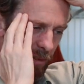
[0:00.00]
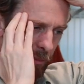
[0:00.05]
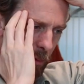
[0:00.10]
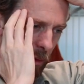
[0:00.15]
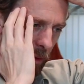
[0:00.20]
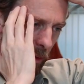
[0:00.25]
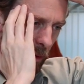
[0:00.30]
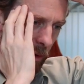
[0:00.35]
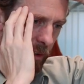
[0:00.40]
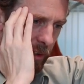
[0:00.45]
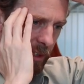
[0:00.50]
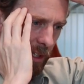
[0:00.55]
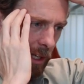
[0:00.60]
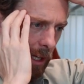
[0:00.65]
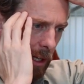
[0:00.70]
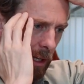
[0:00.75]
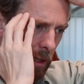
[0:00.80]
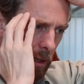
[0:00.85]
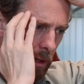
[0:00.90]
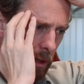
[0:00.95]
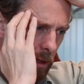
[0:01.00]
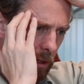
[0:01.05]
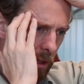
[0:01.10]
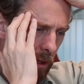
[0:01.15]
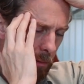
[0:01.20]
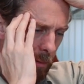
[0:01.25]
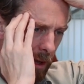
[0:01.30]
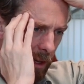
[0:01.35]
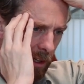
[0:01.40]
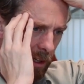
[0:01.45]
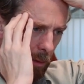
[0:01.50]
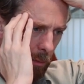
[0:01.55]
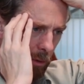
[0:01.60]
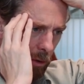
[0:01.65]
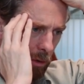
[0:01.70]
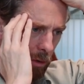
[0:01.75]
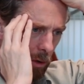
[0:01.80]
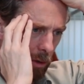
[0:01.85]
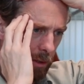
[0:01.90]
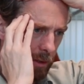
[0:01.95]
of pathology you may come
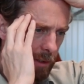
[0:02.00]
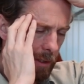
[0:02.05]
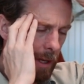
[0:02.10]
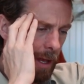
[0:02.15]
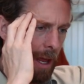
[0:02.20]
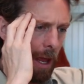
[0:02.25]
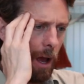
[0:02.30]
across.